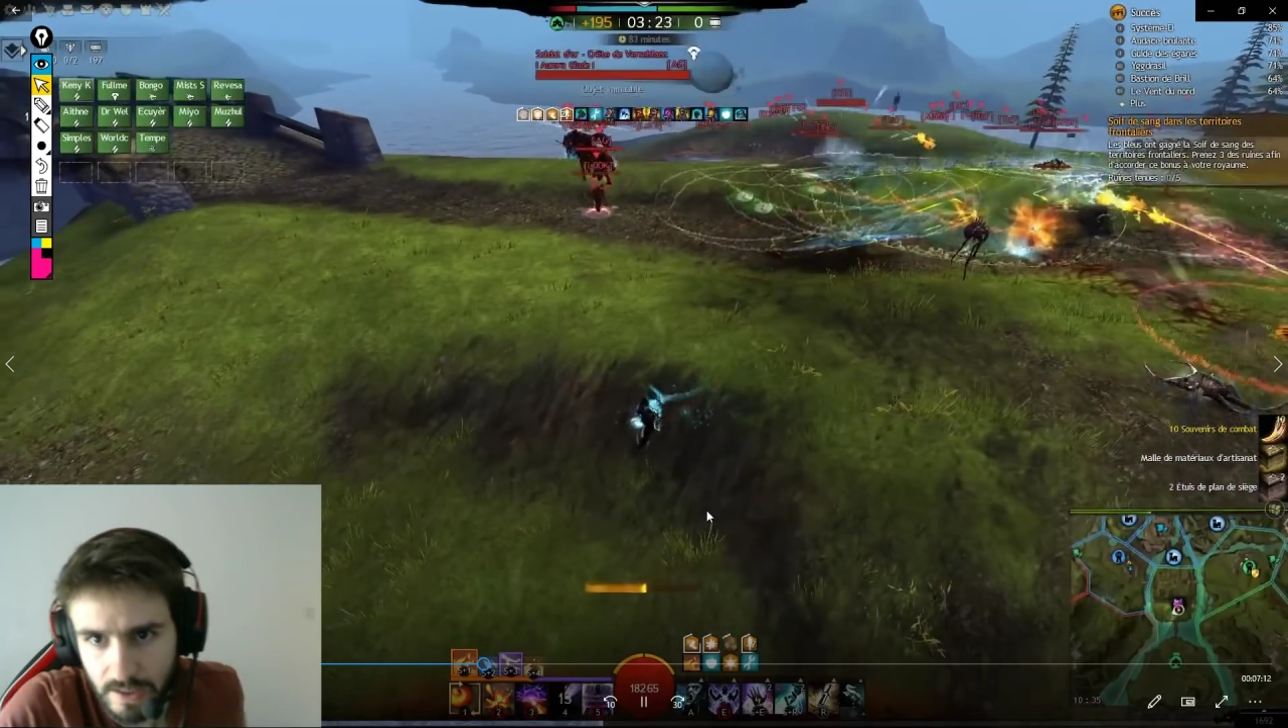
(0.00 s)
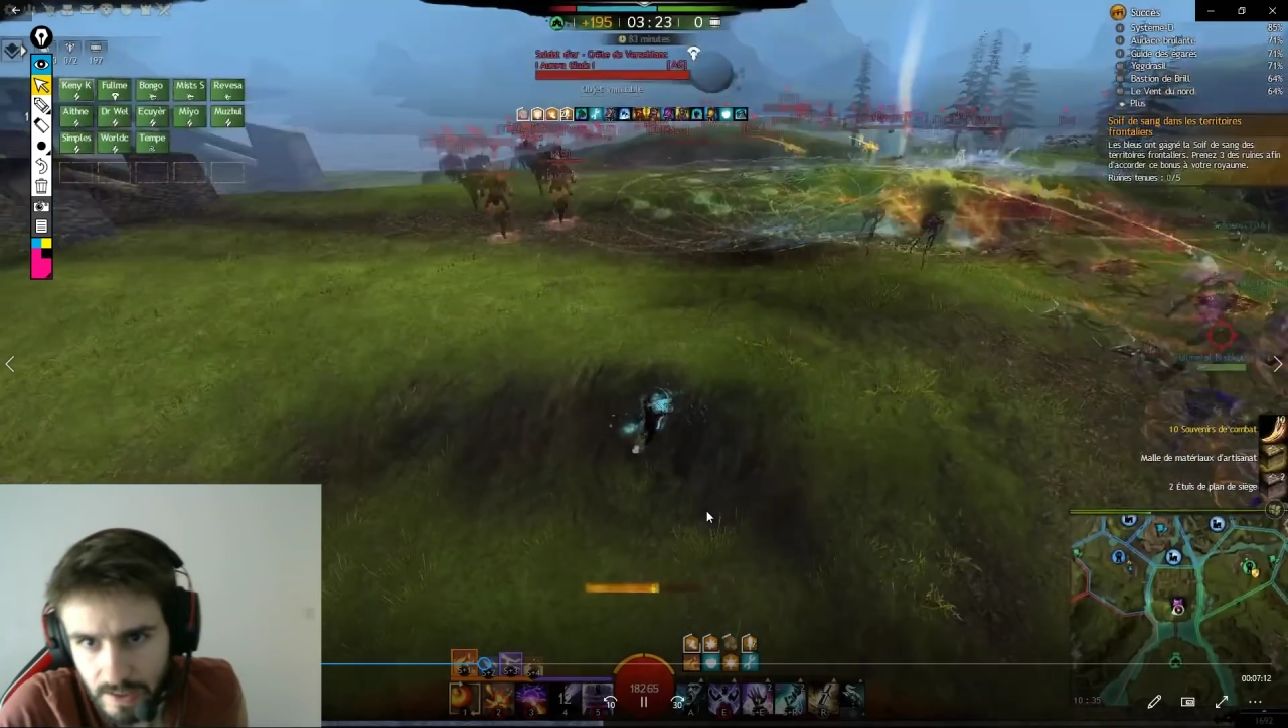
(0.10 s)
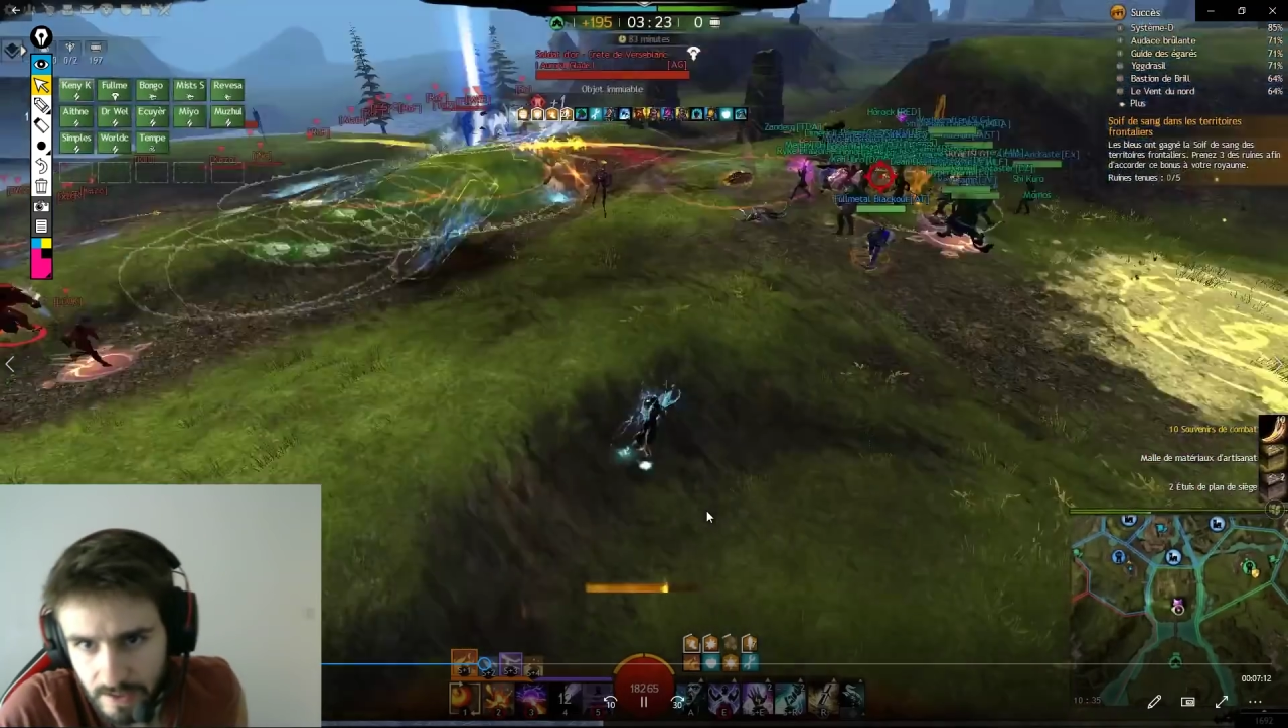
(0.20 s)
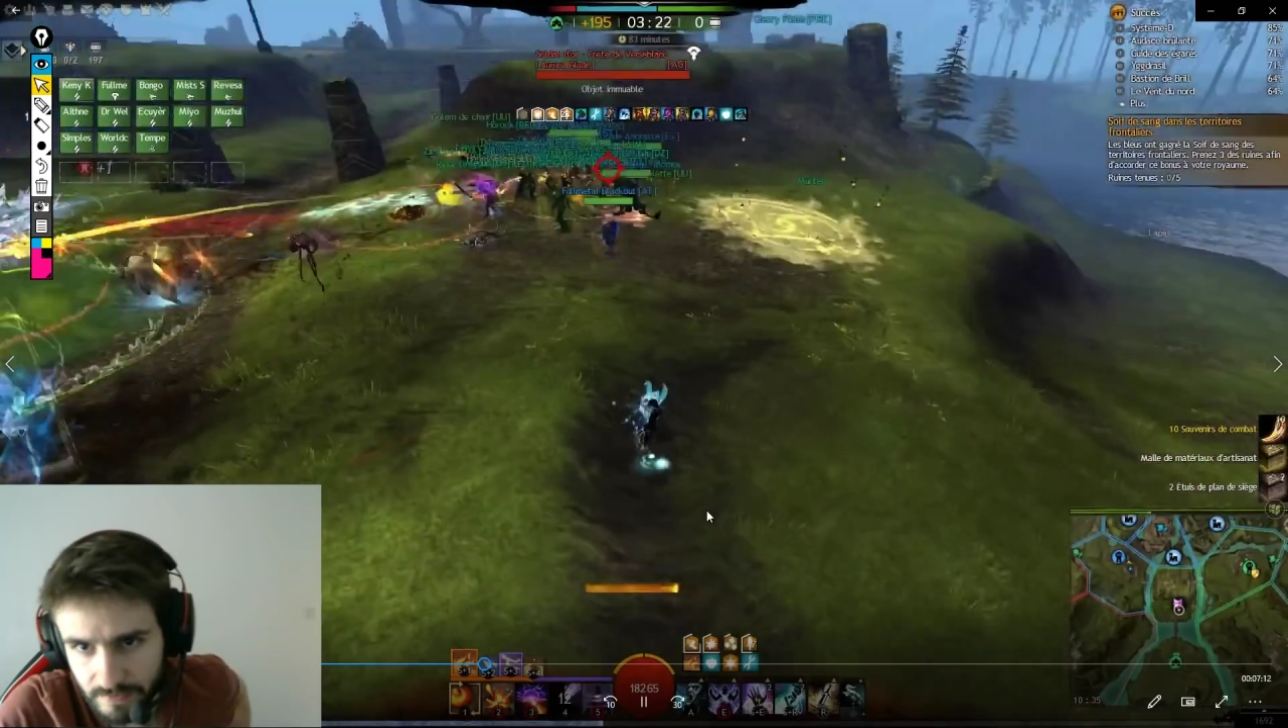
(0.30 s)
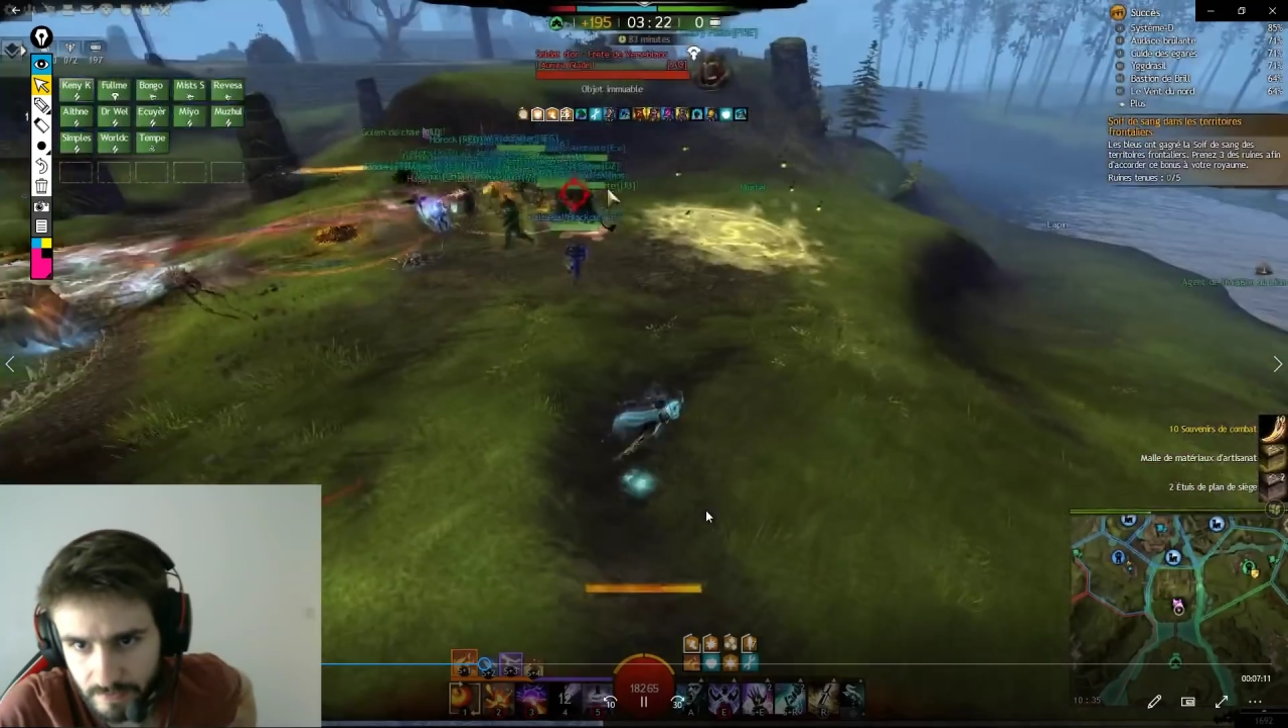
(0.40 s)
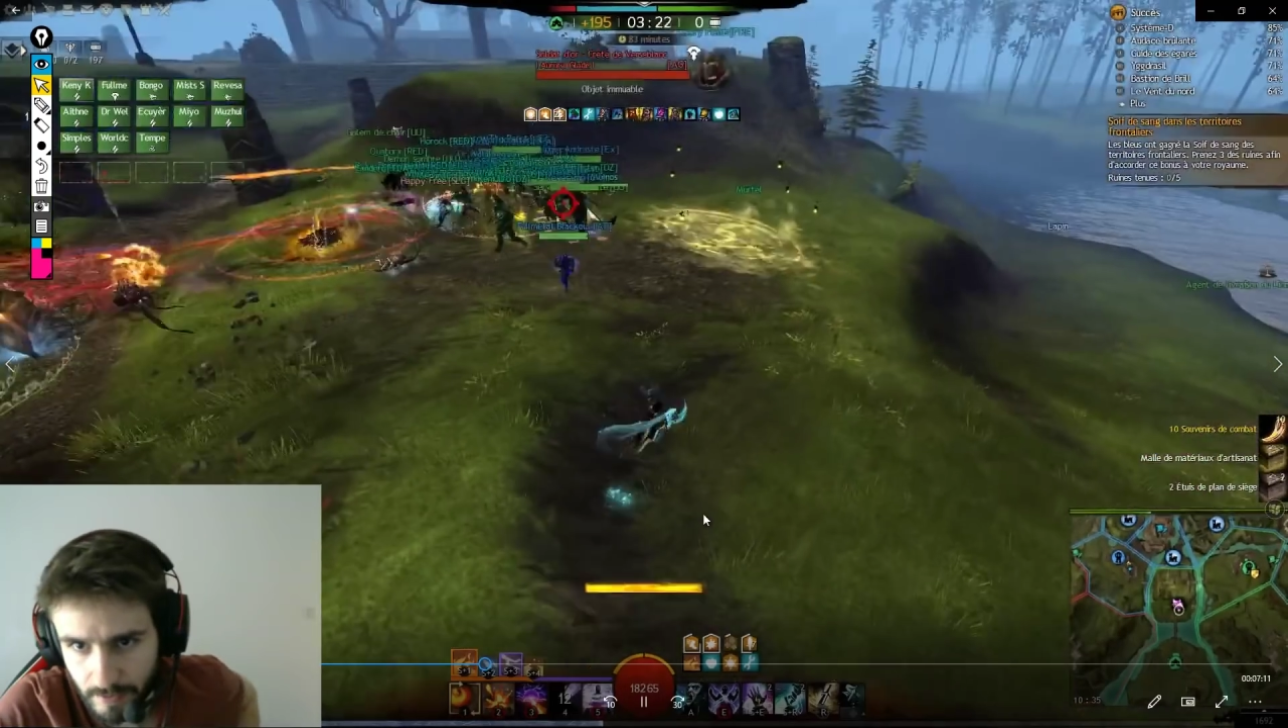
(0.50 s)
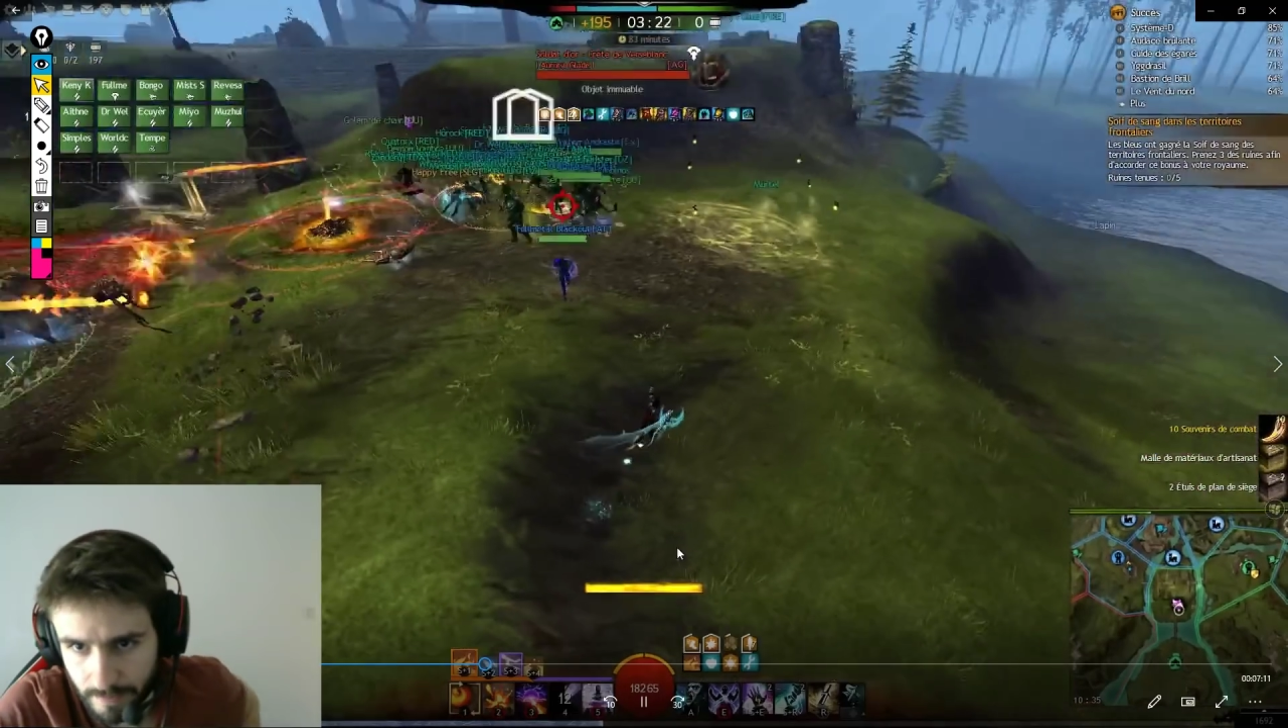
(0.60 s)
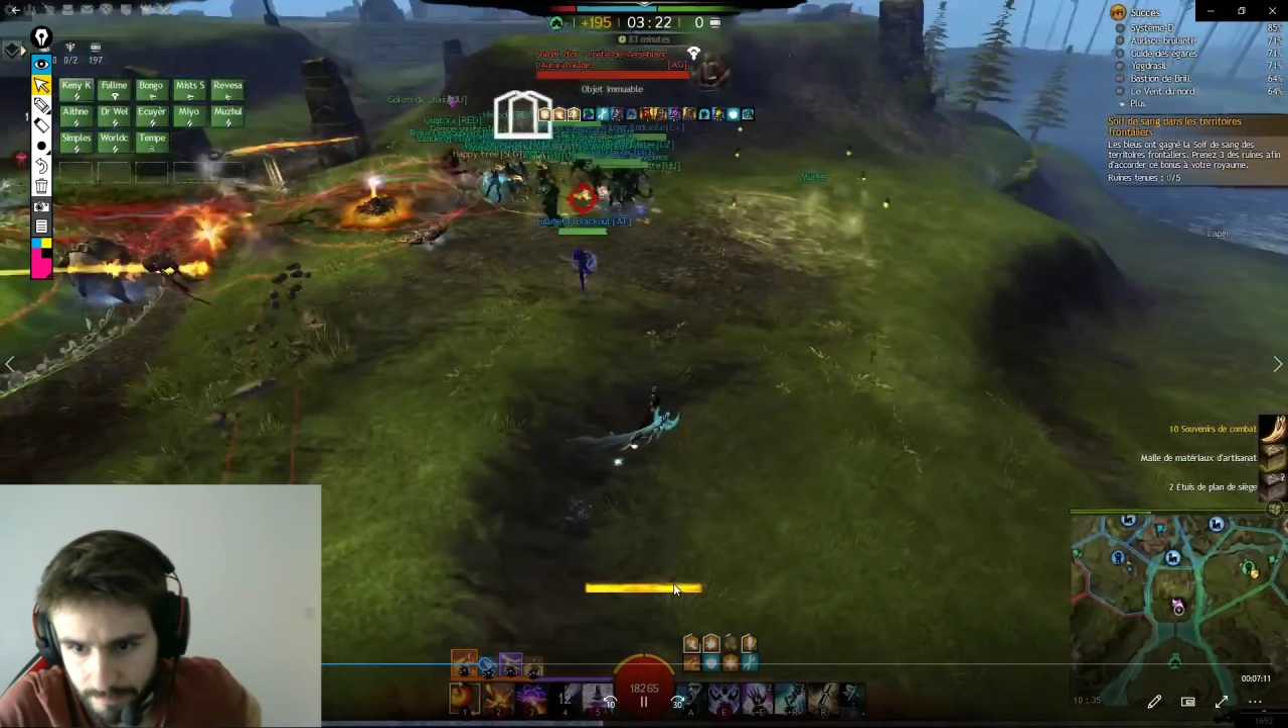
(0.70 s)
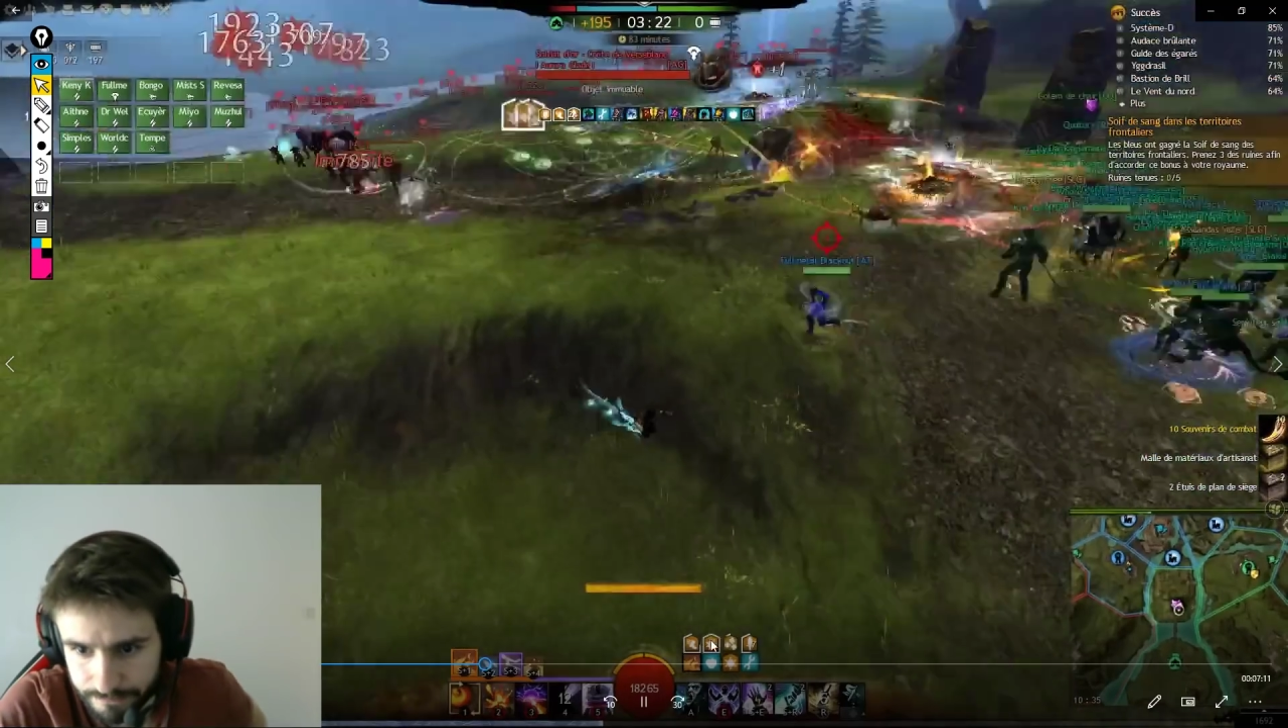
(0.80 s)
It is this one.